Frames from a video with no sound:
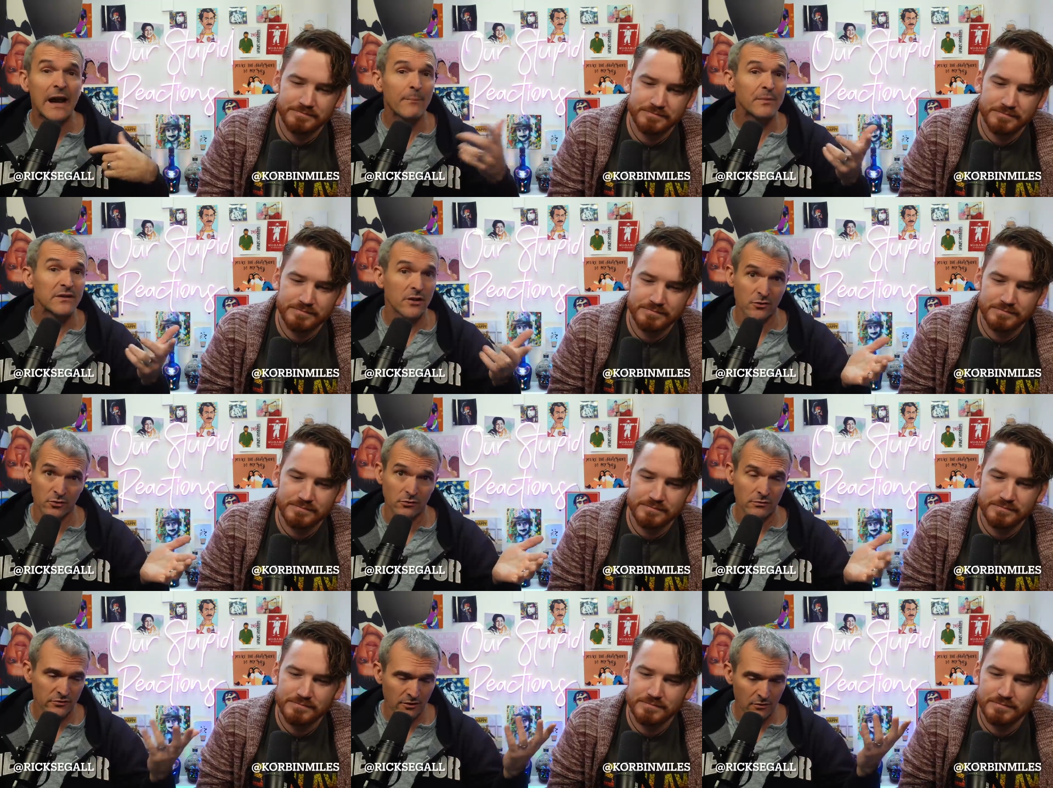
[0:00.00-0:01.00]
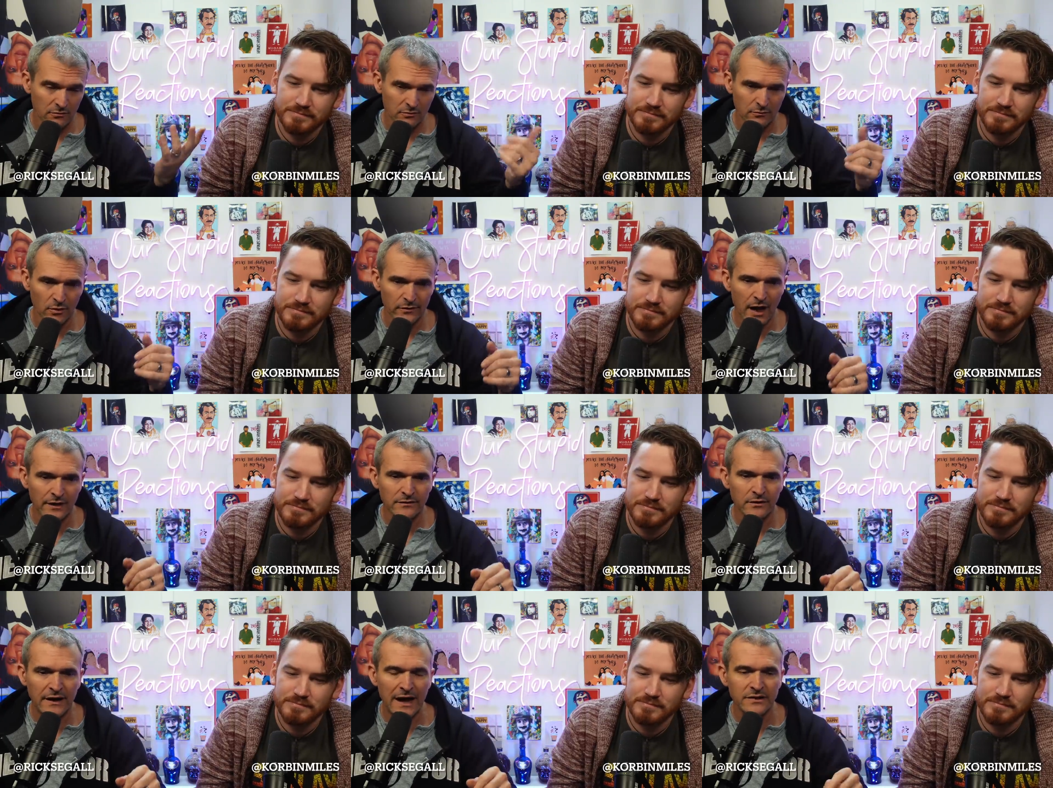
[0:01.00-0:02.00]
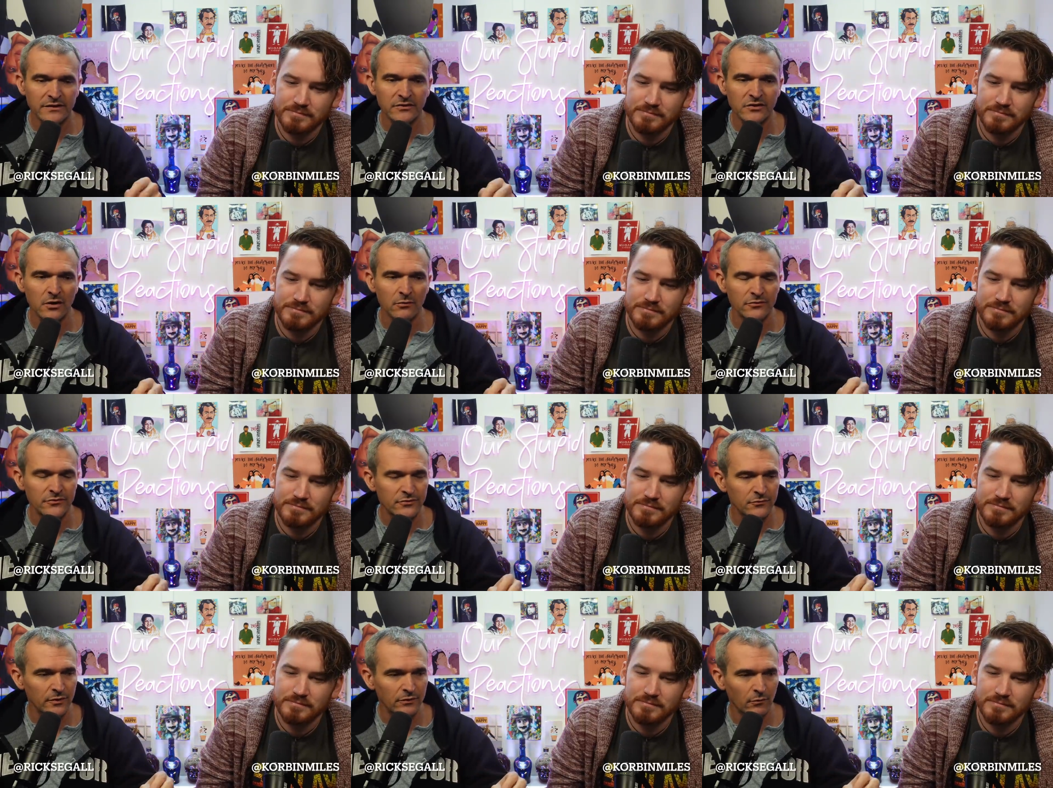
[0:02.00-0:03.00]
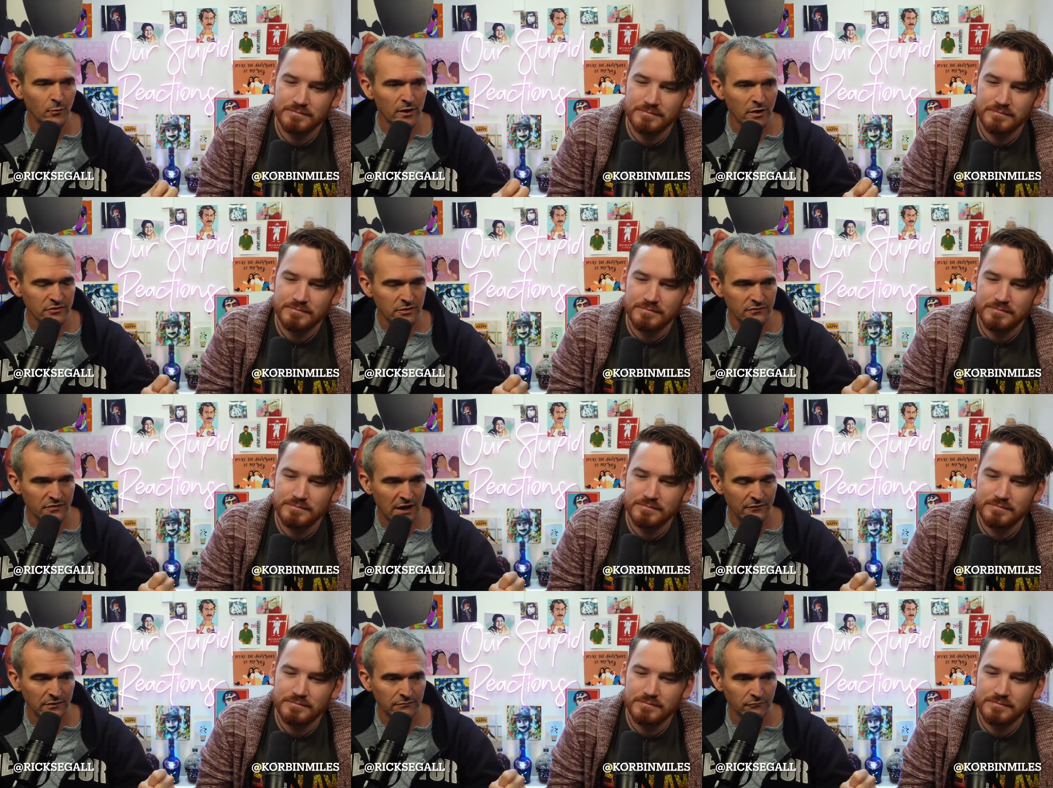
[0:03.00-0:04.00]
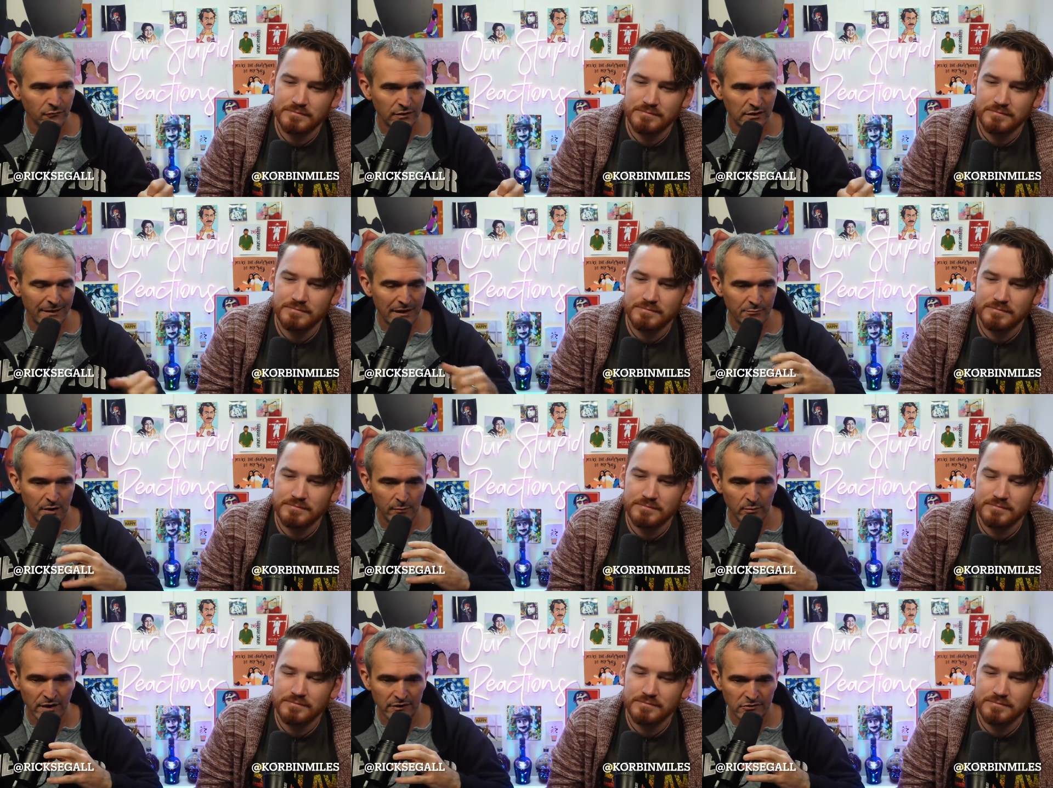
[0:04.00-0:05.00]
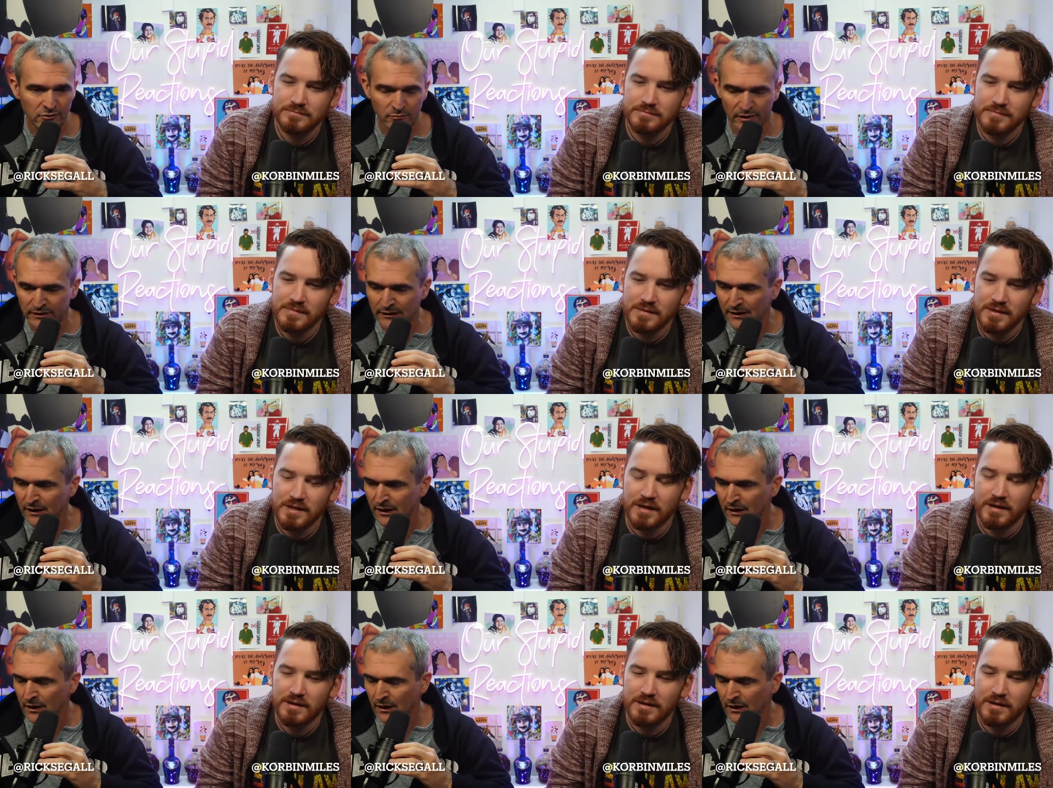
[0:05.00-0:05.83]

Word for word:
Speaker 1: It happens here too. So we're not casting stones when we ourselves have a really bad problem with that too. But yeah,